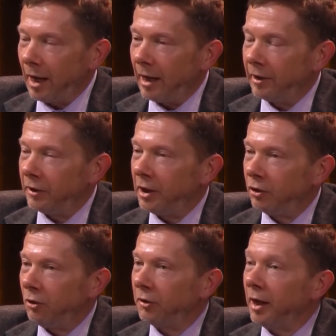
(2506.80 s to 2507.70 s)
He
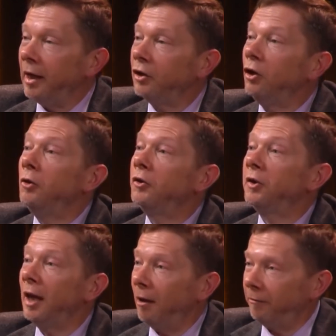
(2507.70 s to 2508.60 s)
talked, there is no
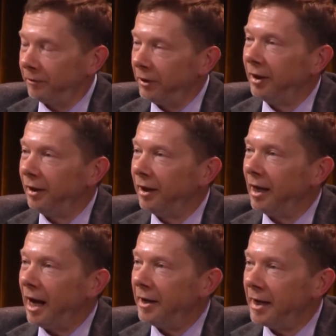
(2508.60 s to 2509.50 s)
self really.
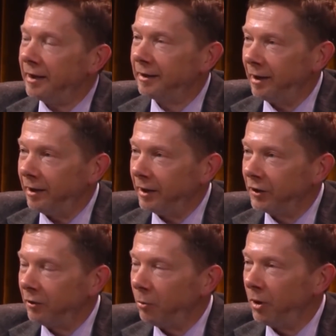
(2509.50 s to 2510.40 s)
Anatta is
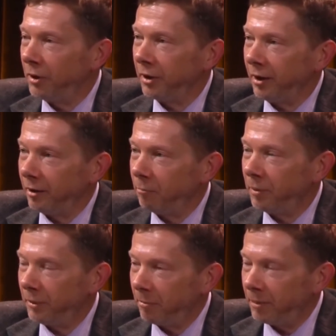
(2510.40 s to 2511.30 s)
the word in
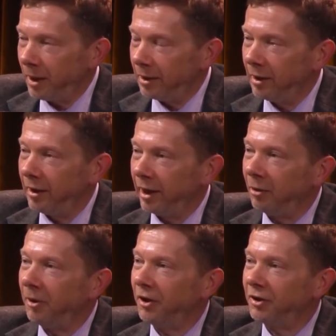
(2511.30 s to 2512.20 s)
the Pali
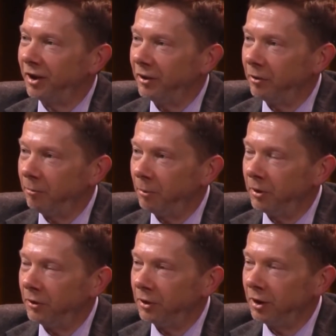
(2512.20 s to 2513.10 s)
language in the
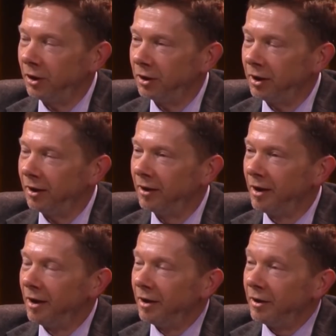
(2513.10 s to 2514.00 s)
Buddhist teaching.
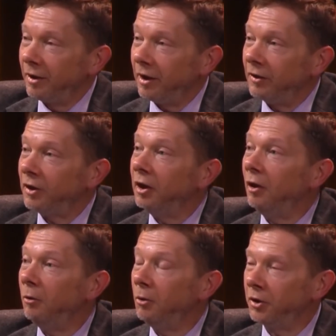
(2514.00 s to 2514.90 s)
It's an
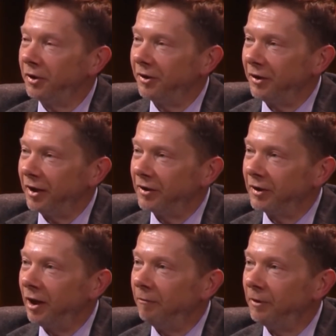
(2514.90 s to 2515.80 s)
illusion. That
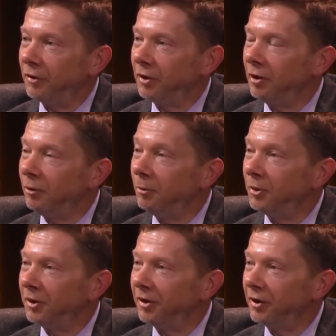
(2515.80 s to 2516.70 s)
self is an
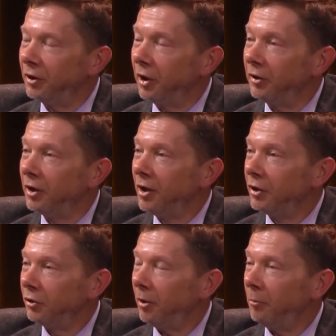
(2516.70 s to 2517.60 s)
illusion. And
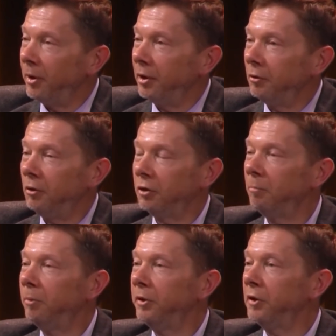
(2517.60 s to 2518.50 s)
so when I talked to
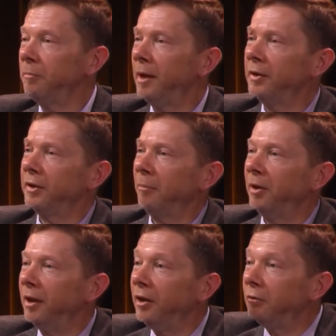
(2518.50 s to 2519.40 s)
Buddhist monks, I
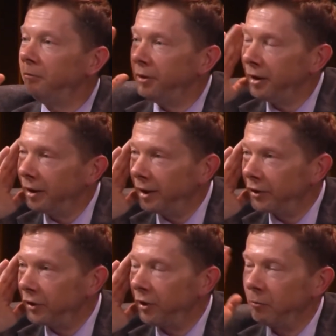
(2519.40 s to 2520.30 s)
began to
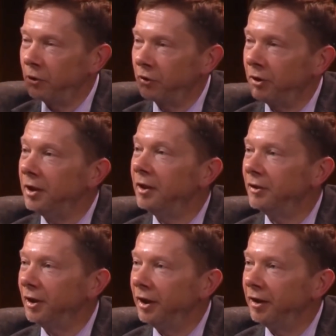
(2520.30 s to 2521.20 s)
realize, that was 3 years
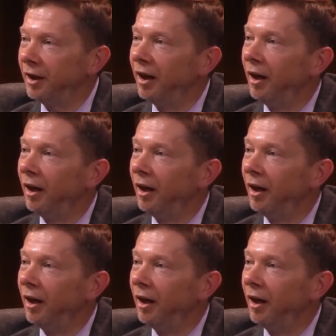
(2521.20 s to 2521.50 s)
later,